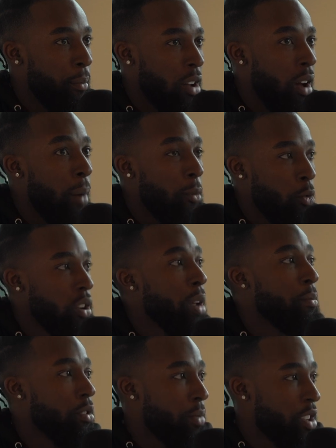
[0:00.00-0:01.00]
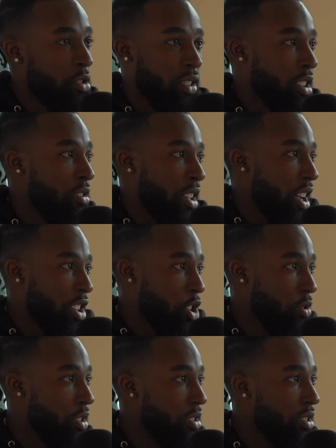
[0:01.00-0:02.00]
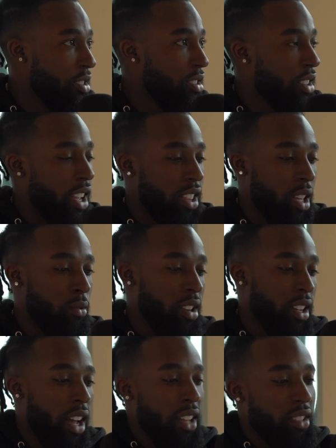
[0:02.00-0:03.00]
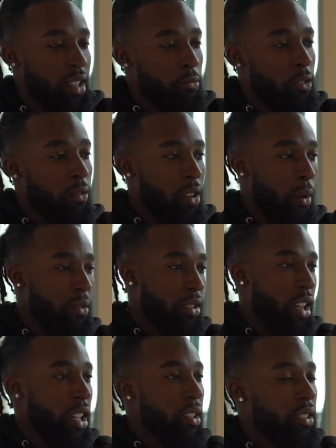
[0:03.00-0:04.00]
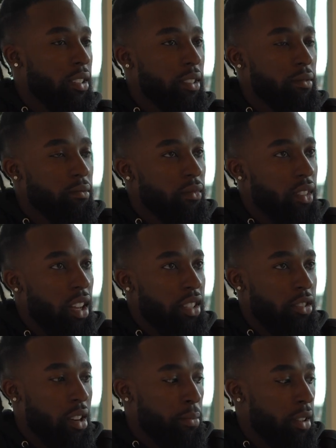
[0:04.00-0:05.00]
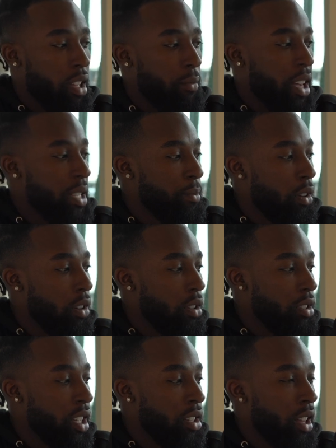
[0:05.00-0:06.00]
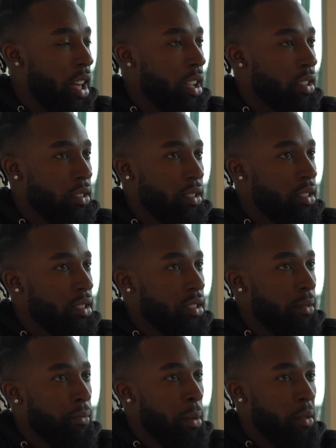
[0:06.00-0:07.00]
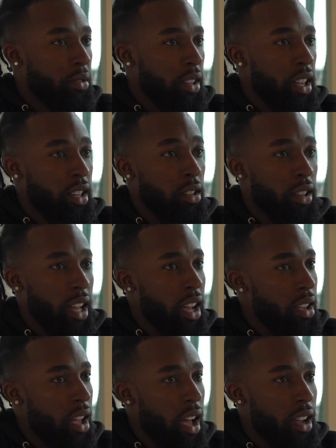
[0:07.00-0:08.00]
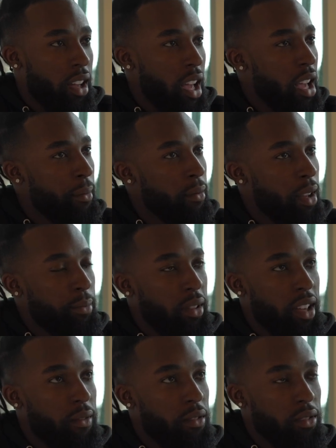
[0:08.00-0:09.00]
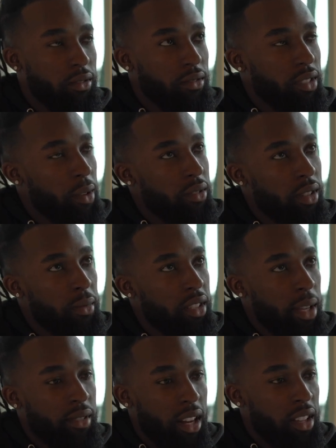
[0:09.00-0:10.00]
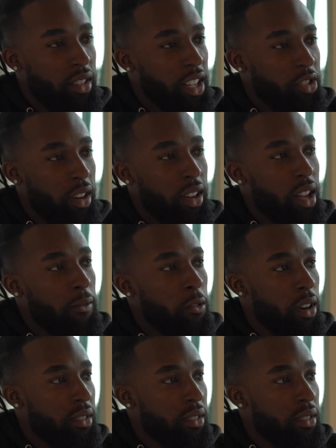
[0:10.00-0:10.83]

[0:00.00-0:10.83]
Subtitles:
I'm gonna one up you because you think, okay, I can do it. And then when it got to the point where I was like, I started playing baseball and like people saying no, like I played for. There was so many teams that I like tried out for.